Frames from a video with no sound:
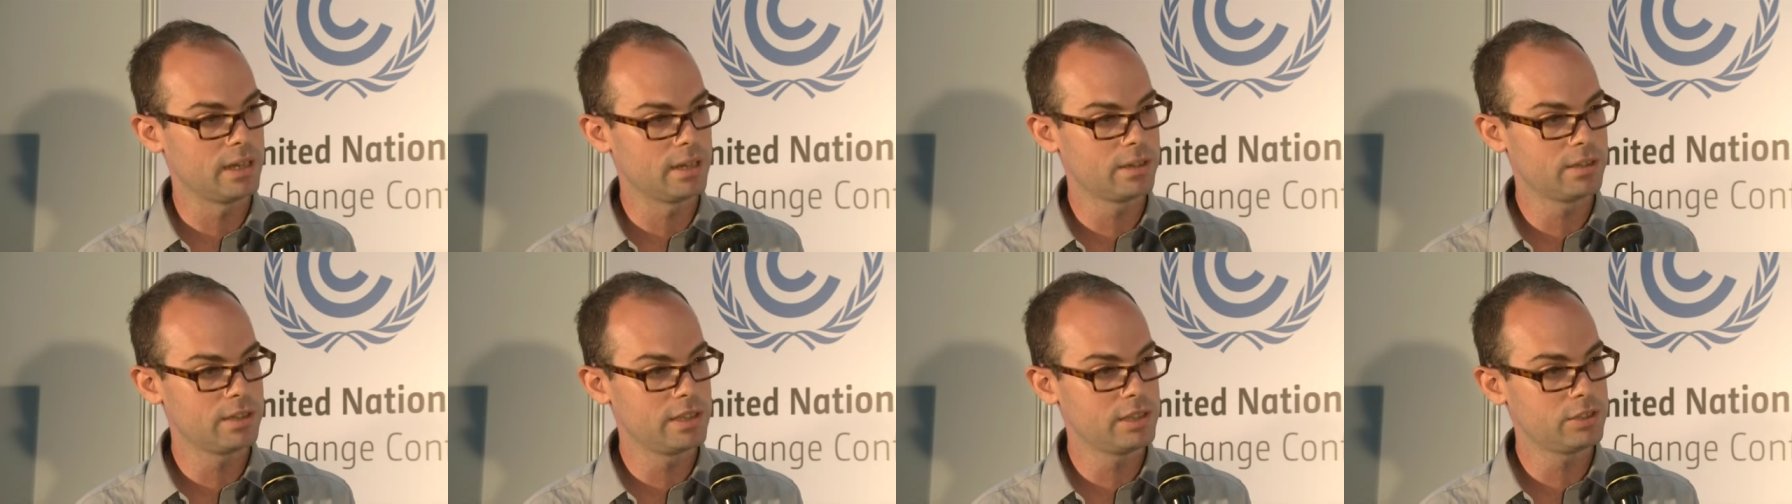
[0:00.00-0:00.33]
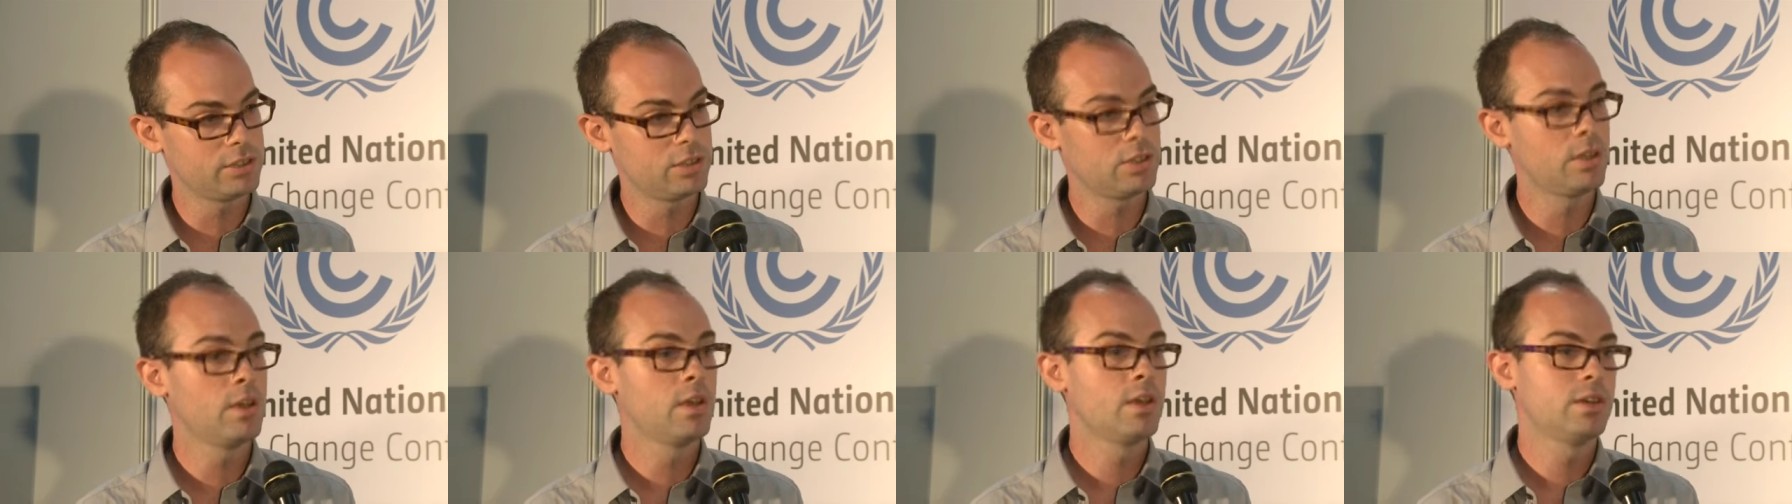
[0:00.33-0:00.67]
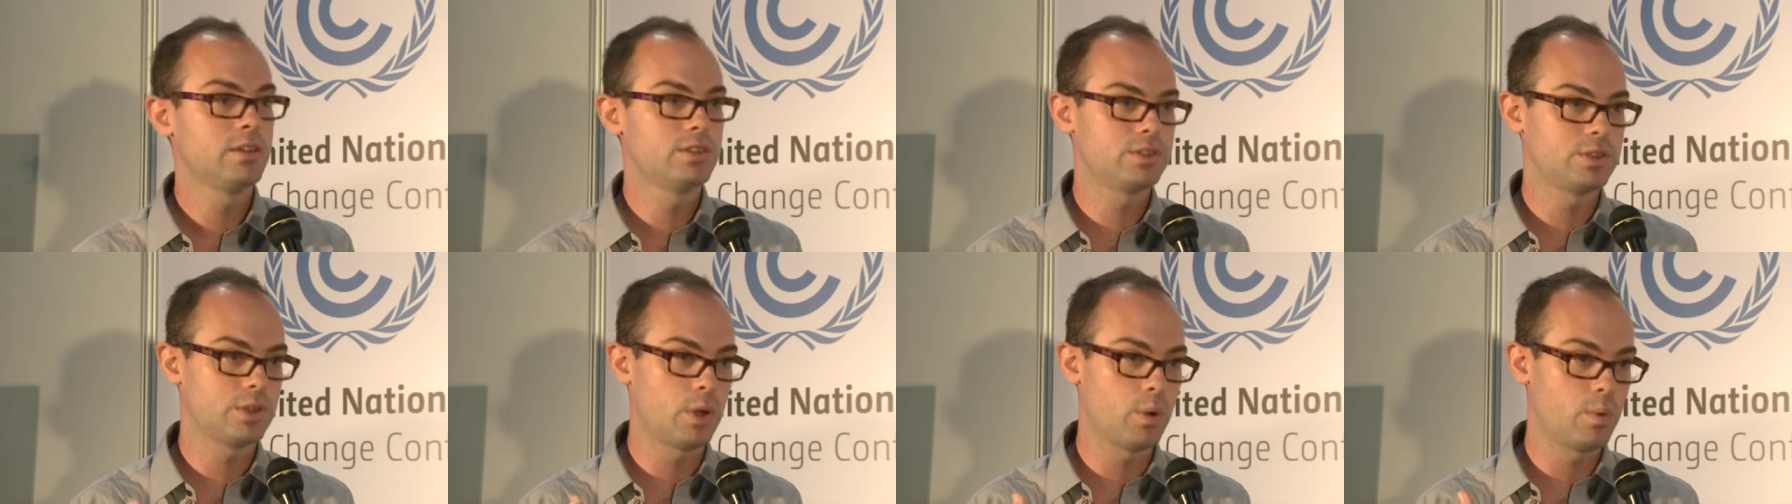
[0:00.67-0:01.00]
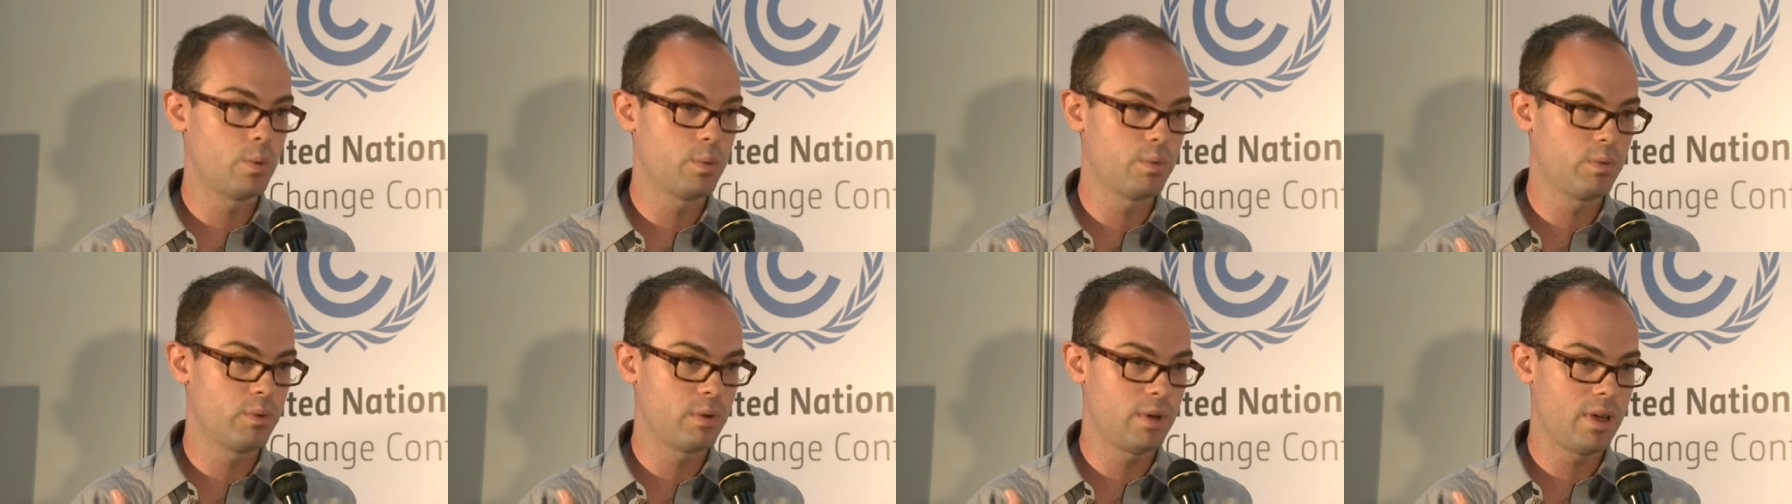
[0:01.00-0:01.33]
English. So
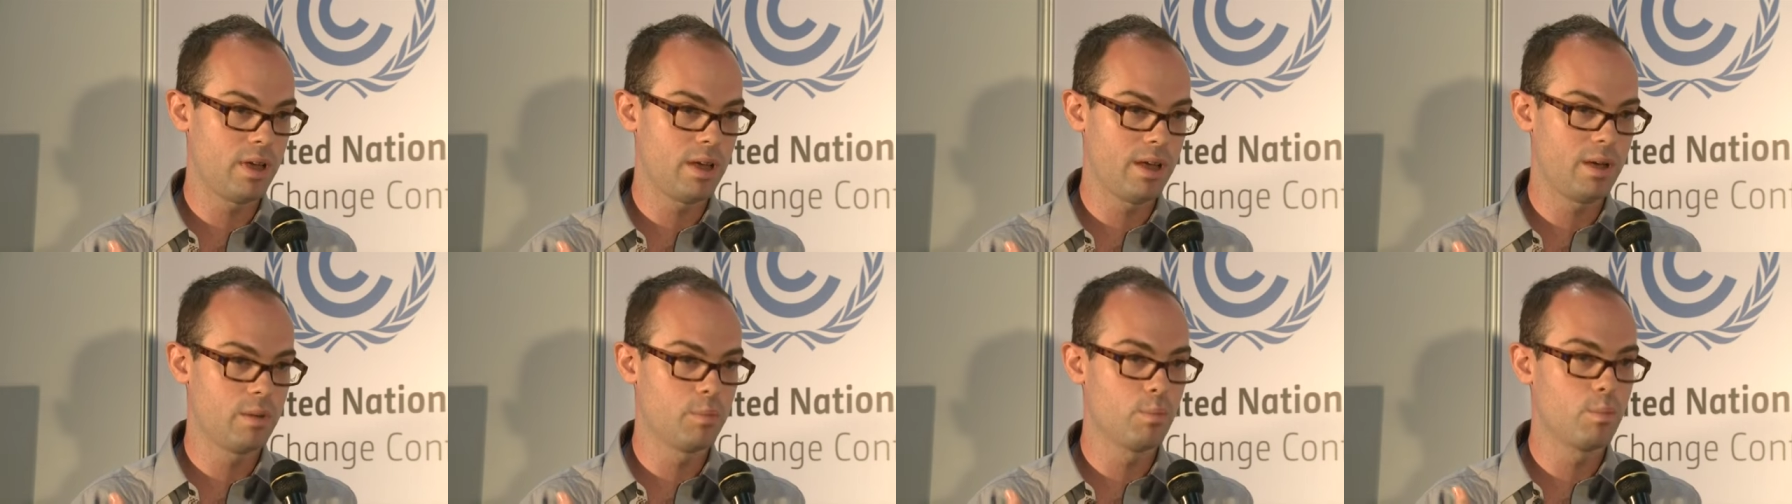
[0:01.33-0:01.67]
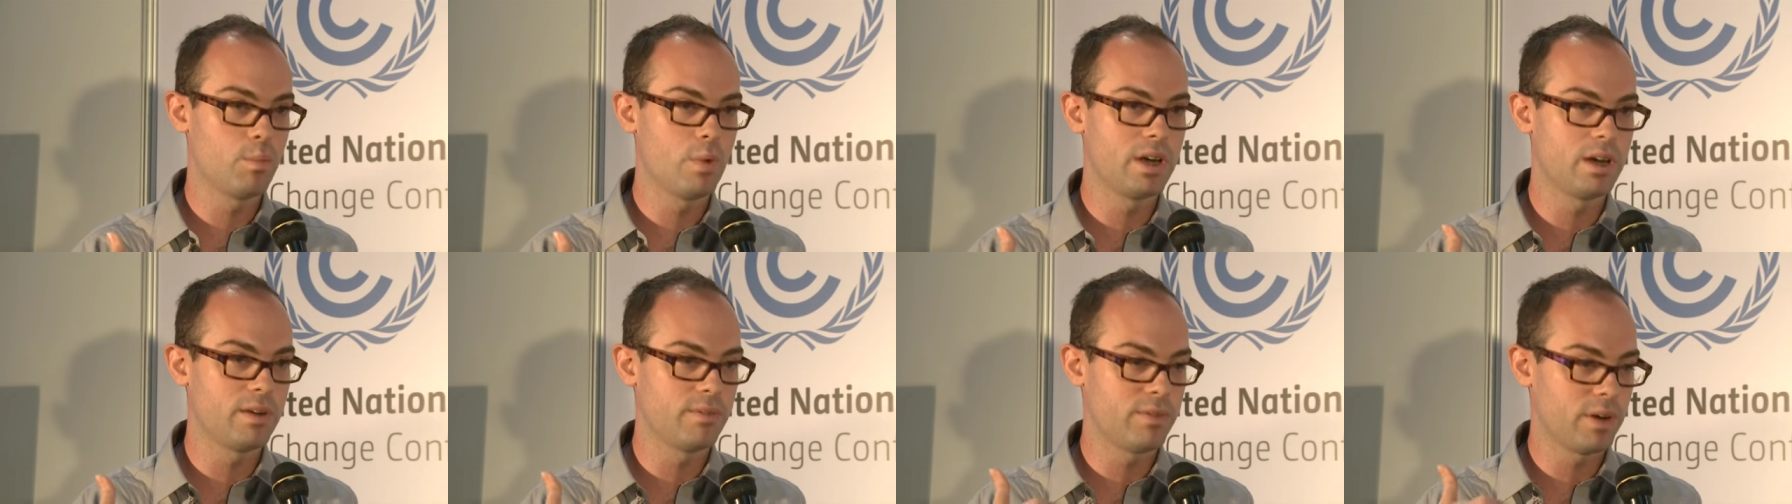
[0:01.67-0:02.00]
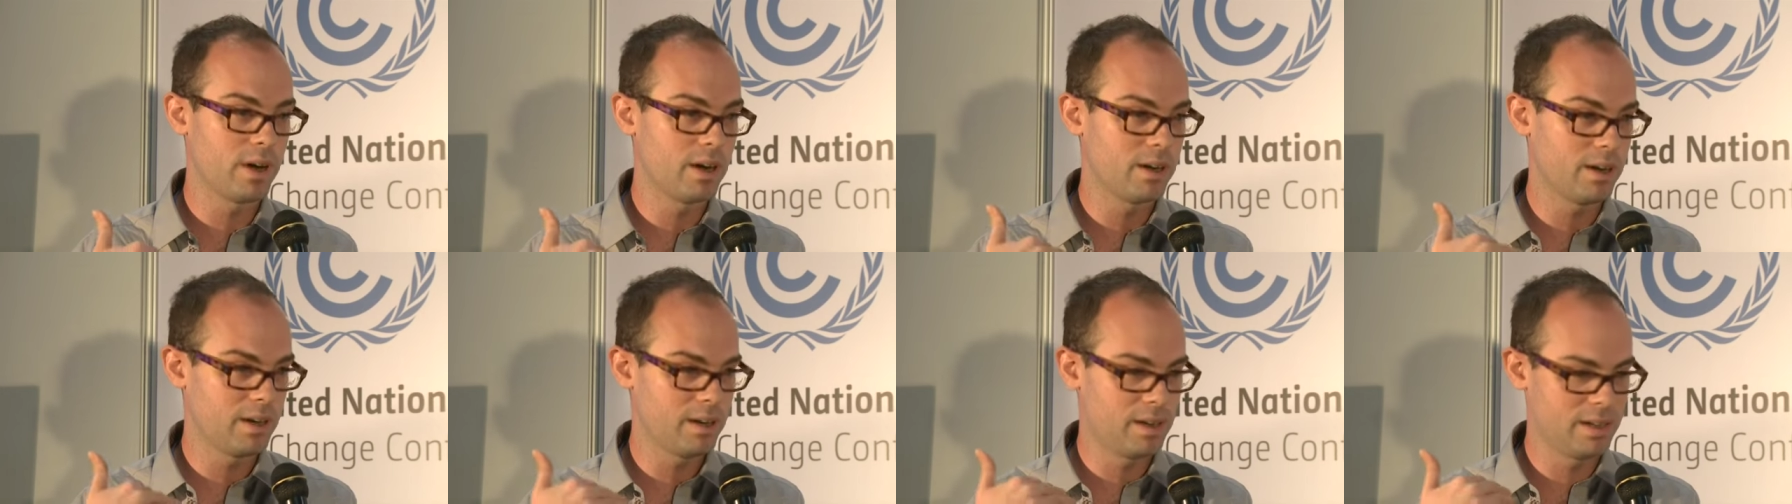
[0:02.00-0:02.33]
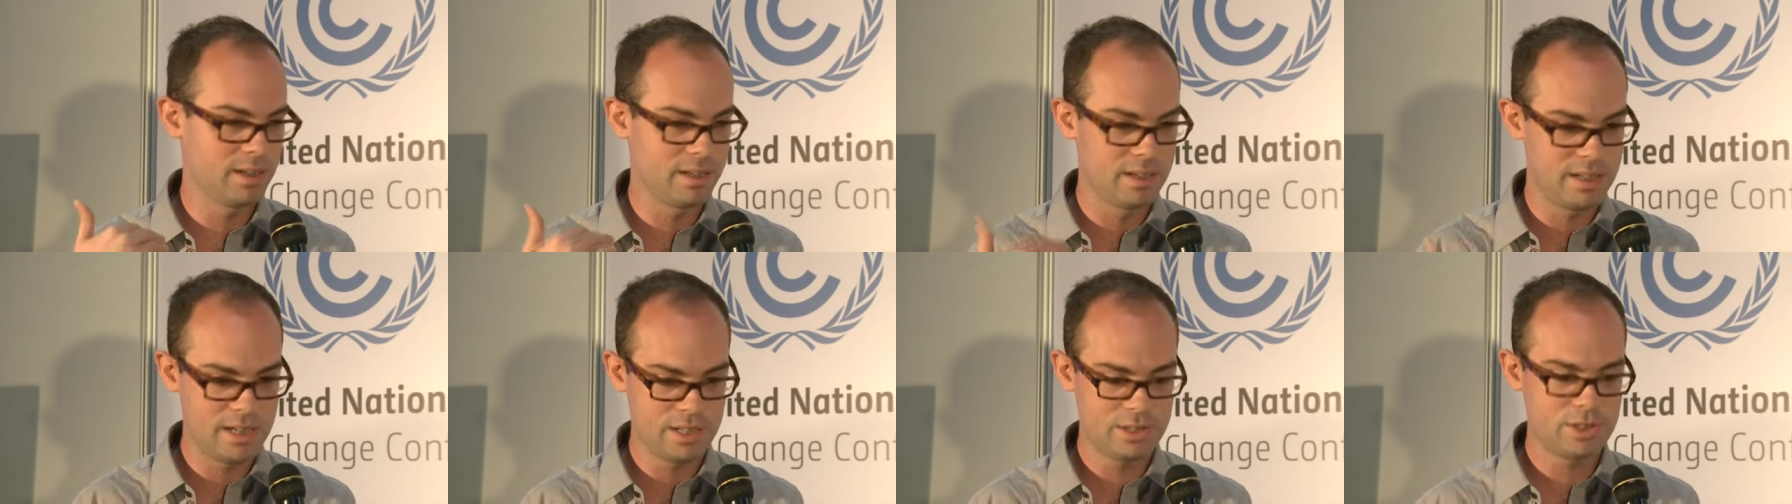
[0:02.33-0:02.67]
one of our
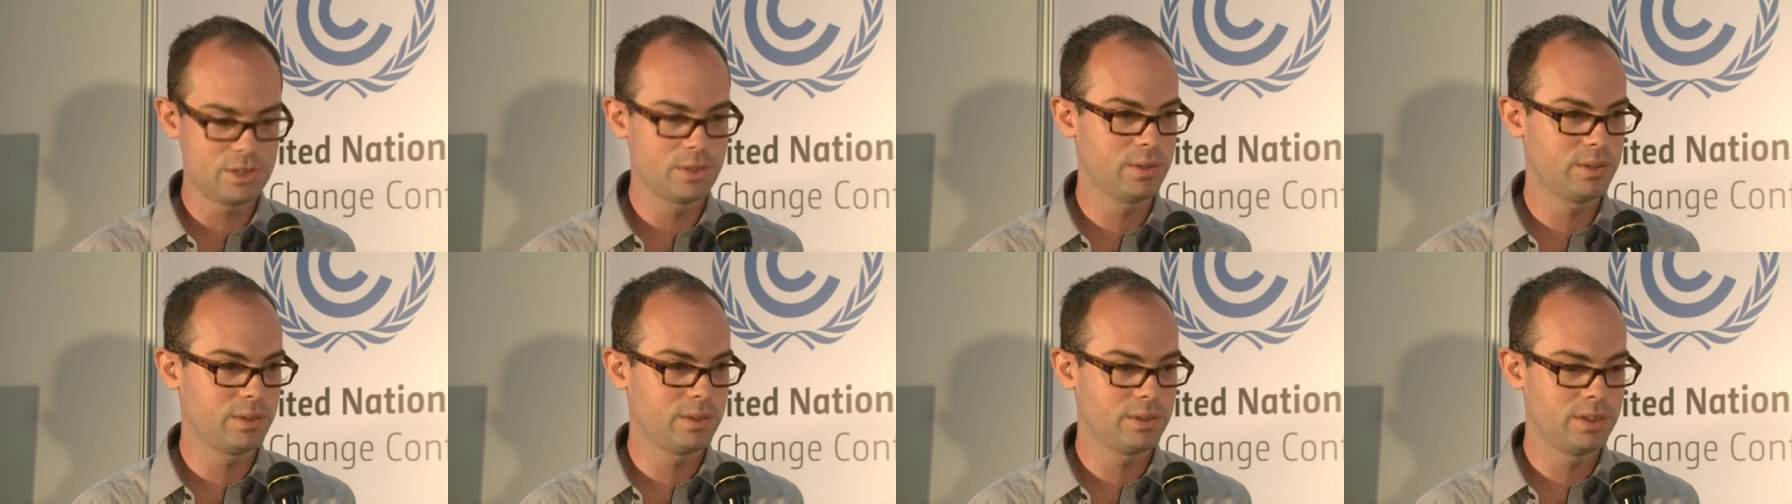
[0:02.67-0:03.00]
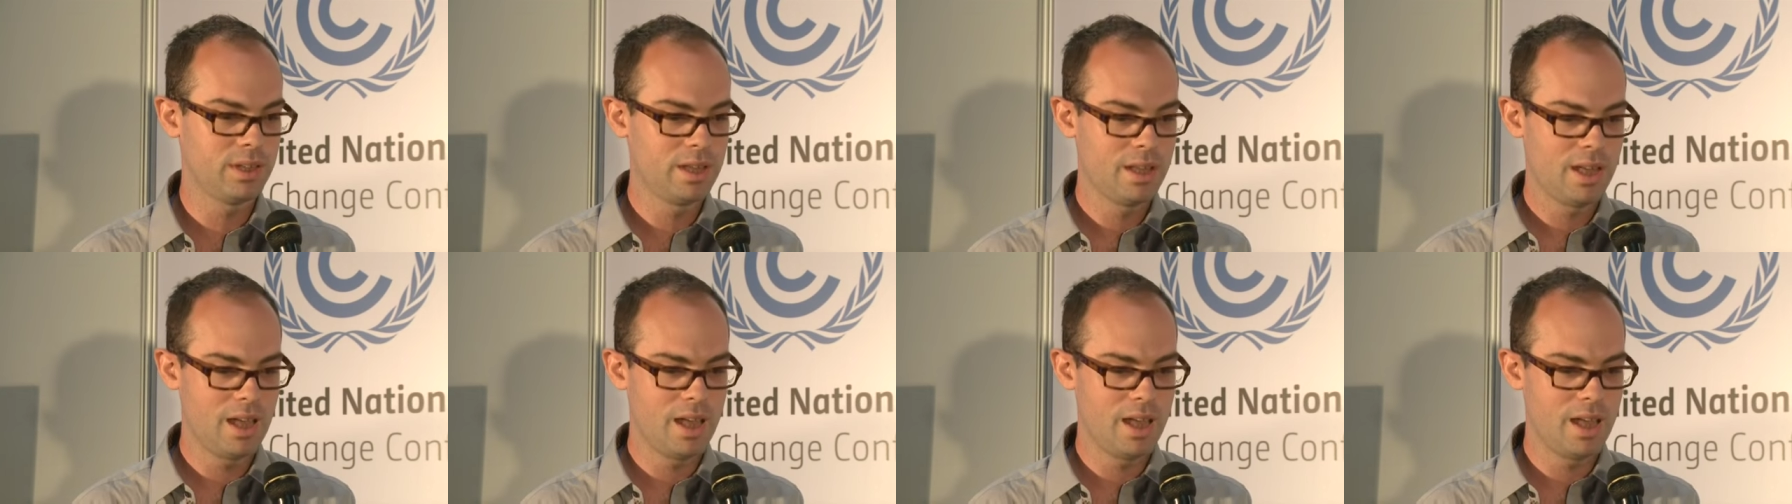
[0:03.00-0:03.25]
initial